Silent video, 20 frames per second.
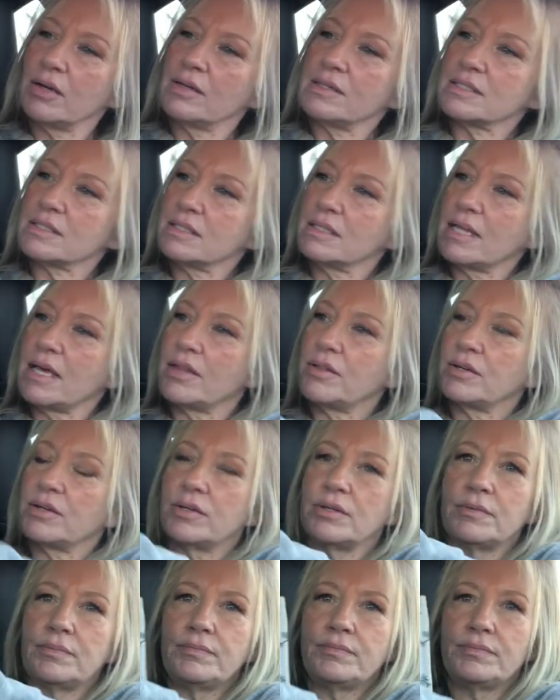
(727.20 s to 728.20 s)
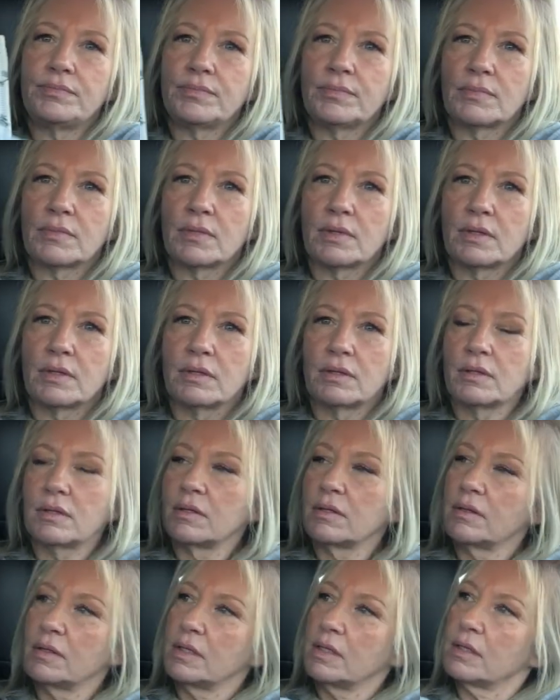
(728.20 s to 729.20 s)
is leather
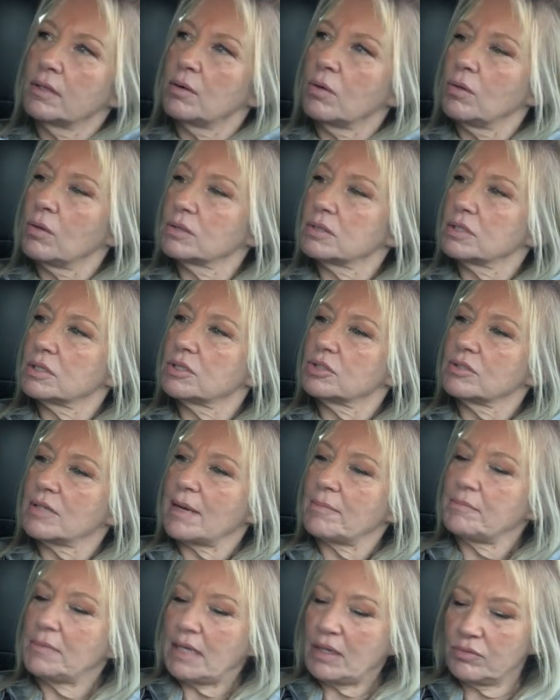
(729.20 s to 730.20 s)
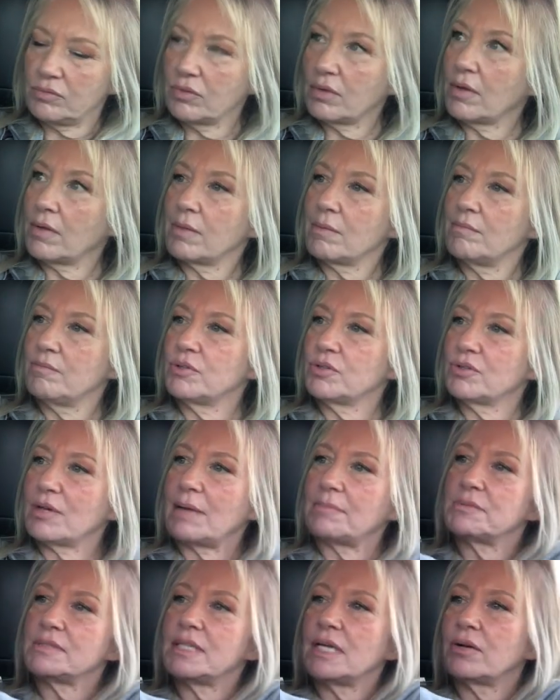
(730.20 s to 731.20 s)
that holds the strap downs on the
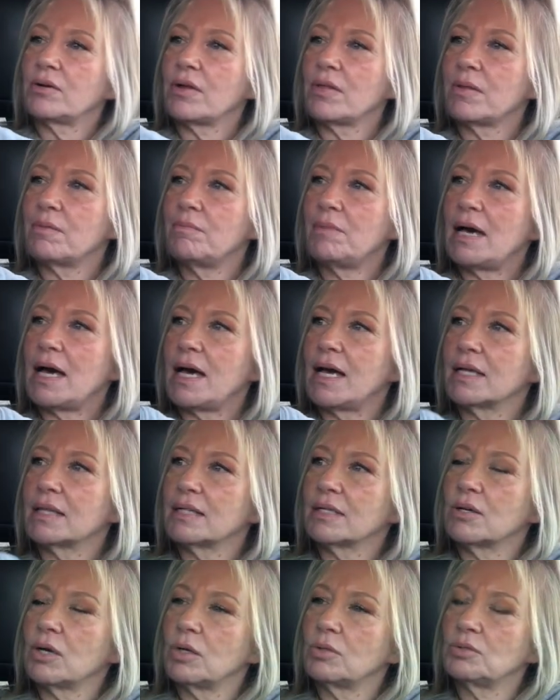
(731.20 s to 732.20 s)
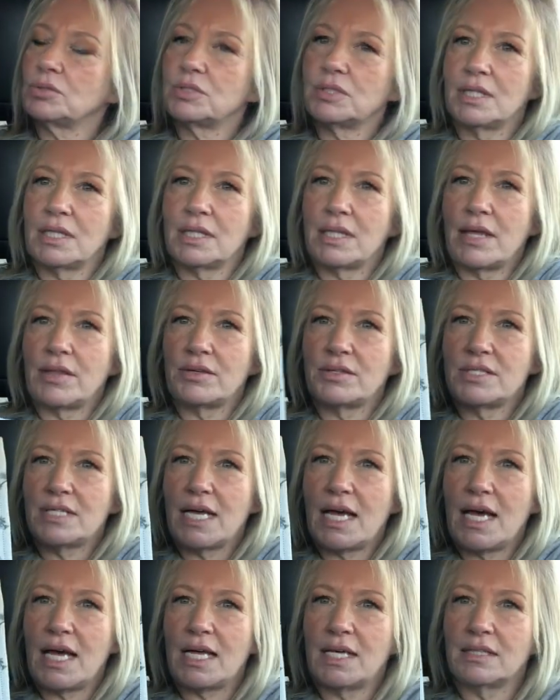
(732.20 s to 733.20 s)
straps down on the back, the coach, the leather
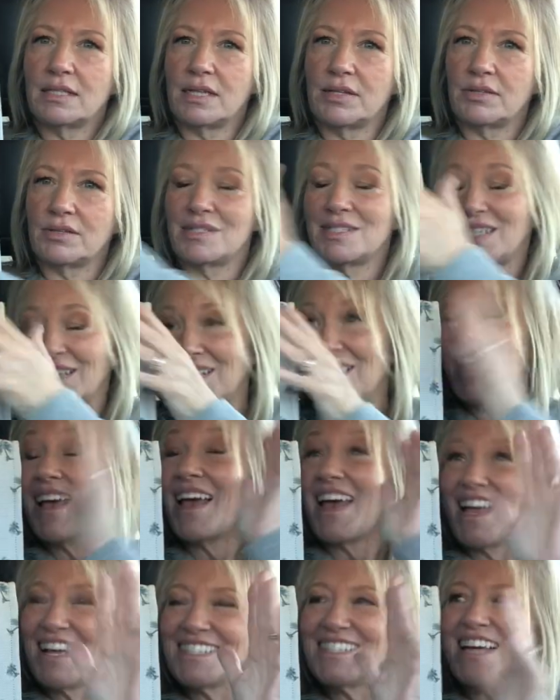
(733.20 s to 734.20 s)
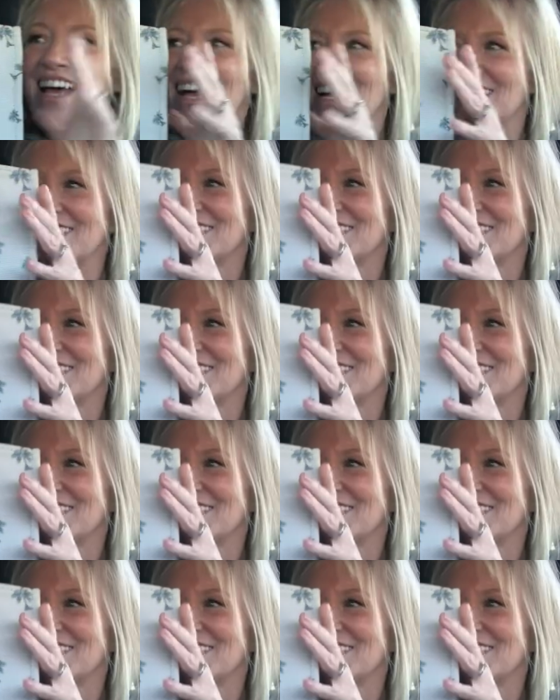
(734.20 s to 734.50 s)
tag, leather is hang tag